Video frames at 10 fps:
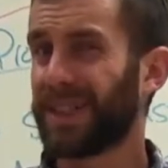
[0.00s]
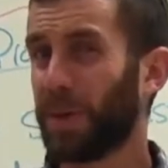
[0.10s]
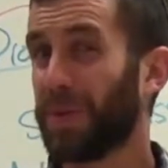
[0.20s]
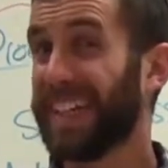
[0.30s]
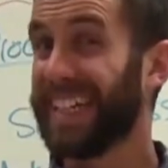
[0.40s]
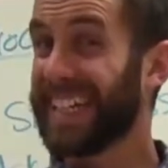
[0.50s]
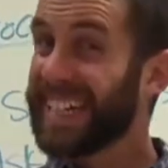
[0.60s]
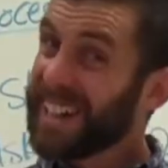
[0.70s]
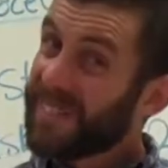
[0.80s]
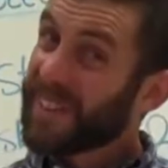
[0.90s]
don't
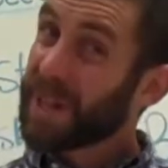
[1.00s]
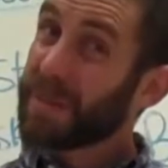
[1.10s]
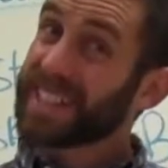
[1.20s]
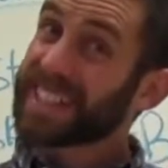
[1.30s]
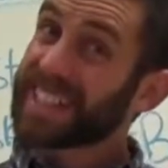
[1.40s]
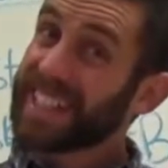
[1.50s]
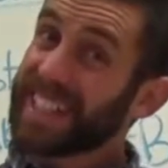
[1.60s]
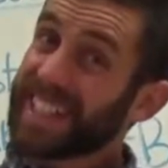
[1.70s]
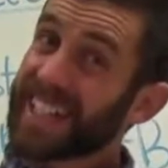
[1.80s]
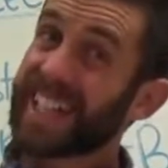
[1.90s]
need fundamentally,